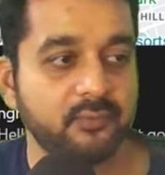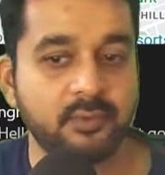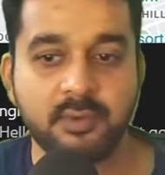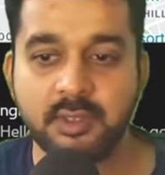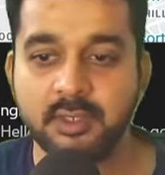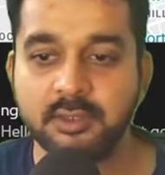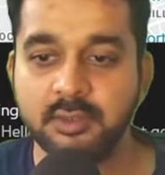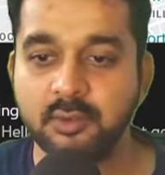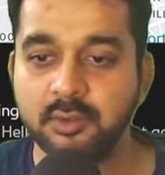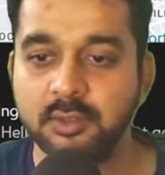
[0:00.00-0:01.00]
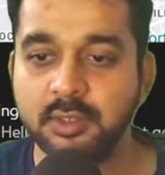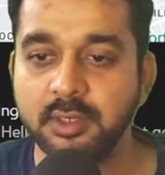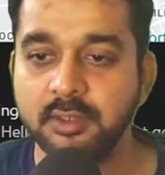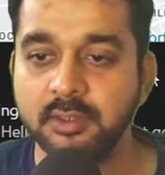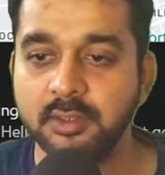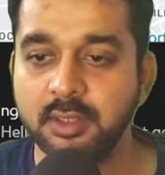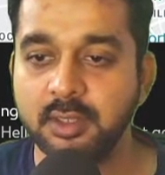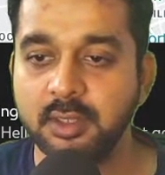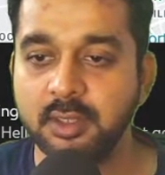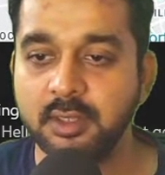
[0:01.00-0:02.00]
corrected all the links,
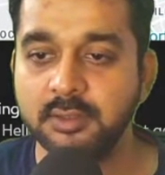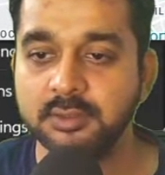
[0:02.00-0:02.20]
and